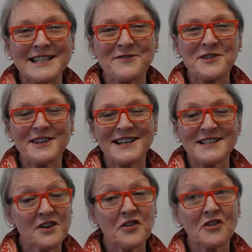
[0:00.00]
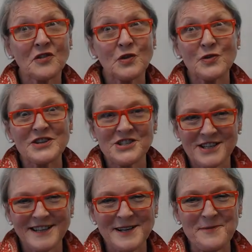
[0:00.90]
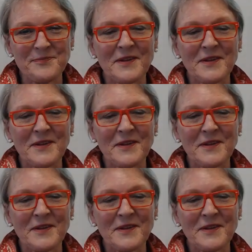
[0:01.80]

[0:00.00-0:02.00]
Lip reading: everything, so they're often called the chair.